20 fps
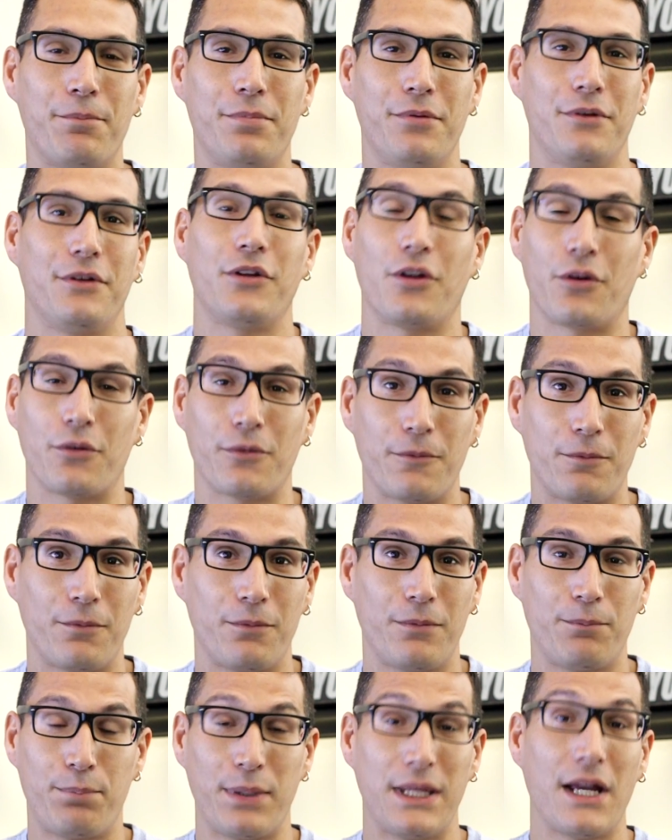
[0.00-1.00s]
you
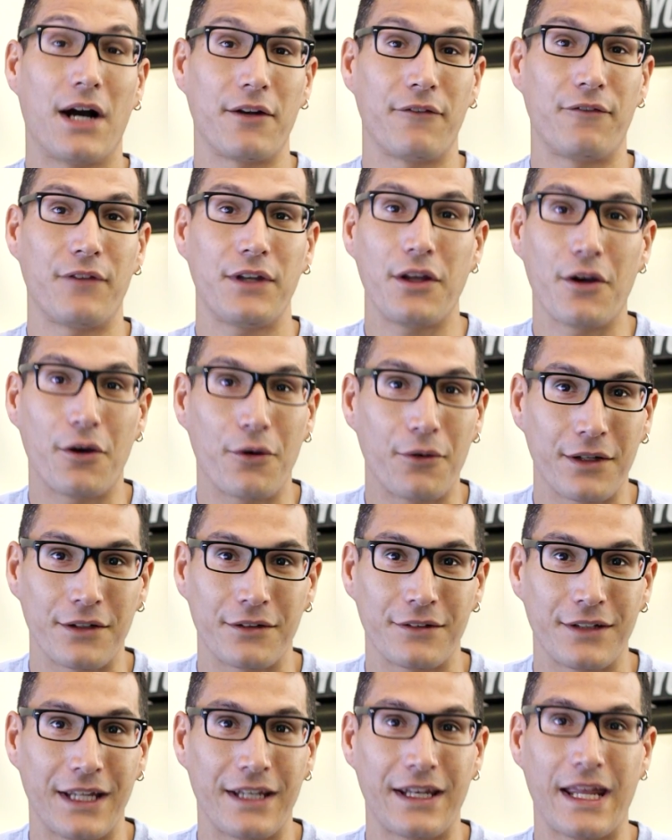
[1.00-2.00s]
know, be on video
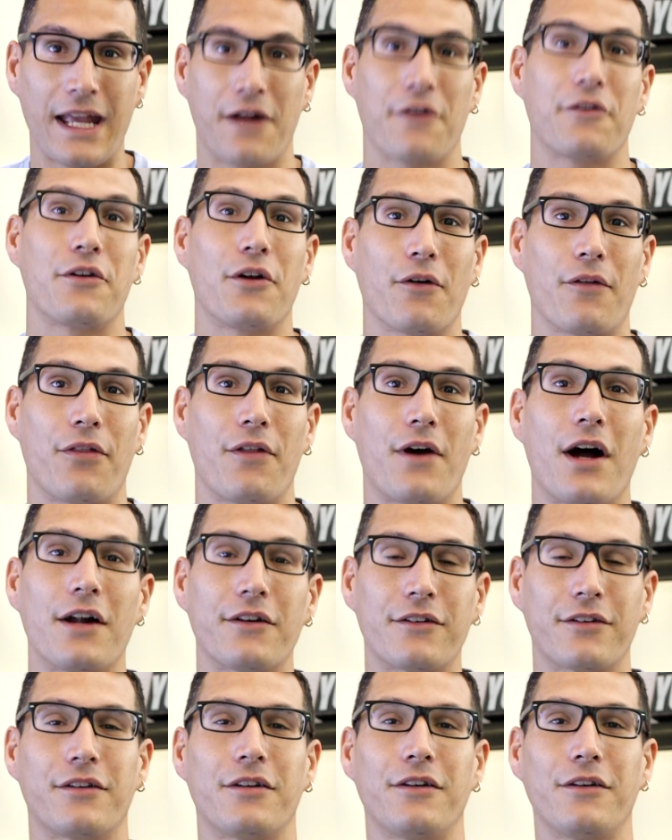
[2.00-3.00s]
and, and air your
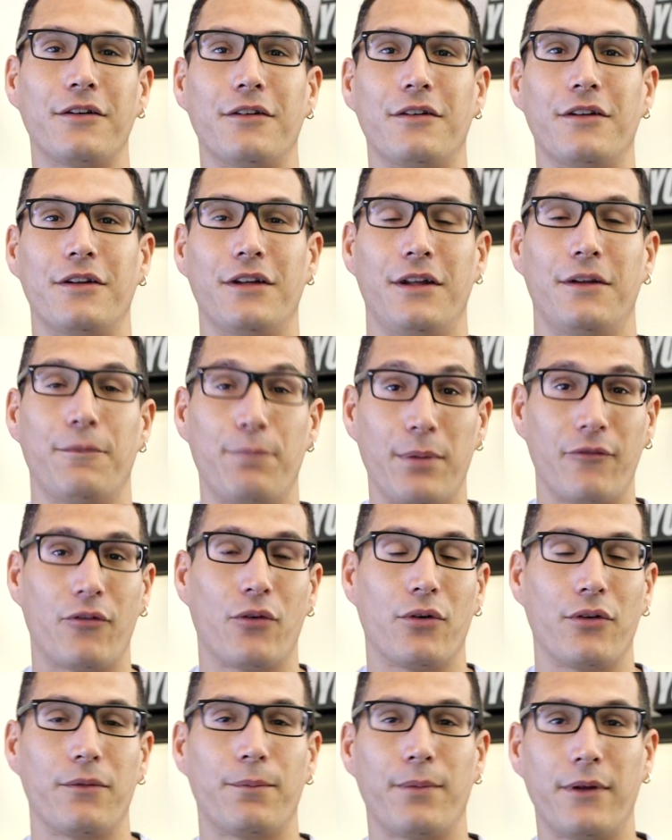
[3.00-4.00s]
thoughts to it
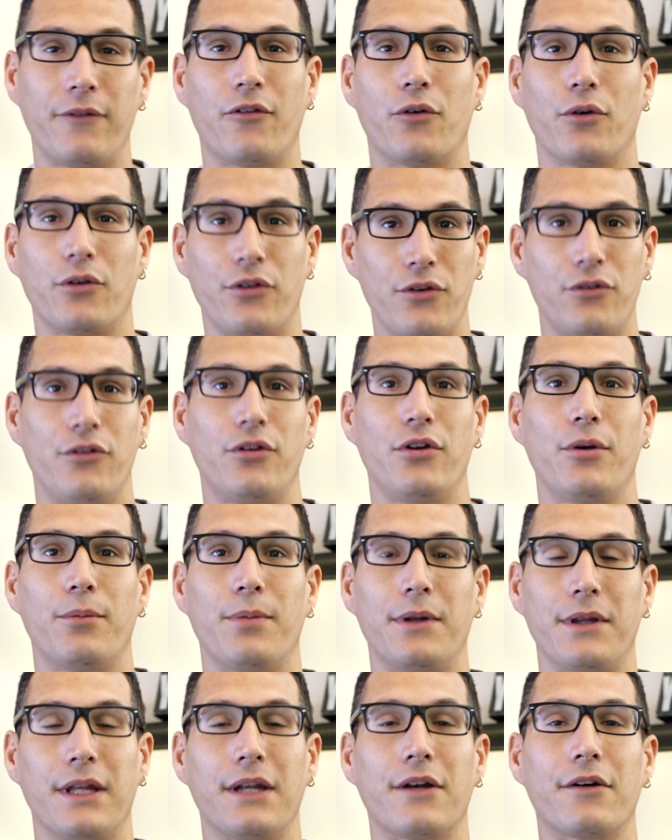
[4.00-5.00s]
before before YouTube
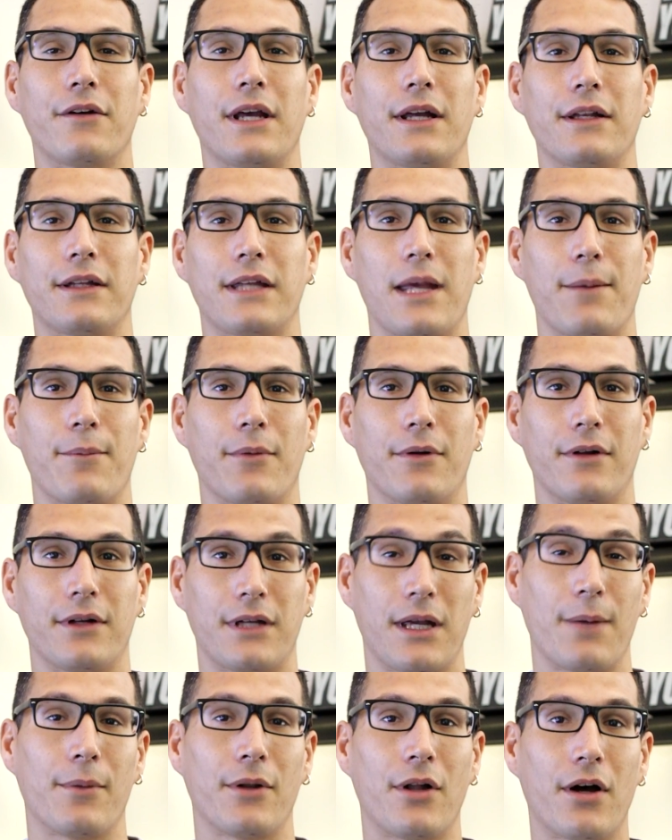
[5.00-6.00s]
and the internet came
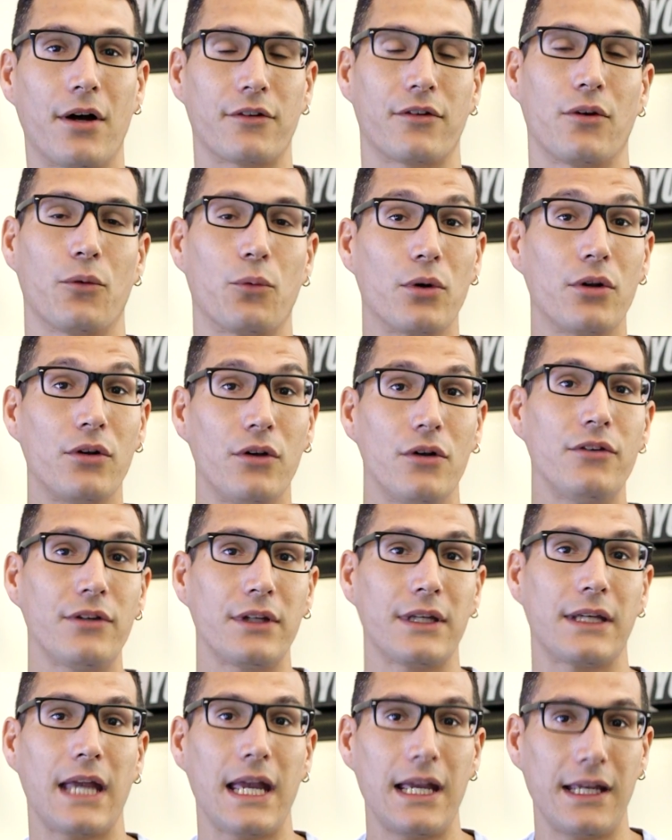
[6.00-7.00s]
came along. So we're
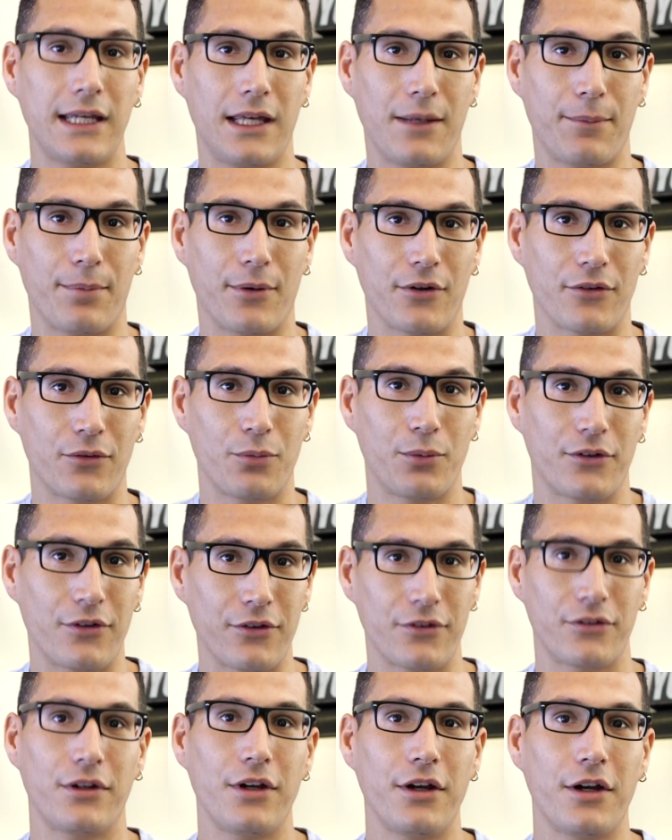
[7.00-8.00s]
losing gatekeepers, which
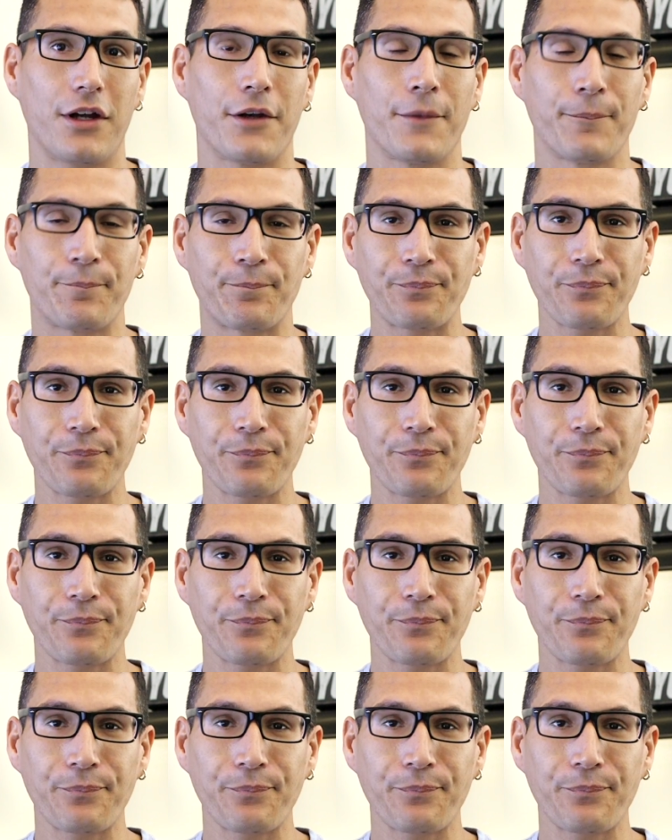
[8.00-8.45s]
is good.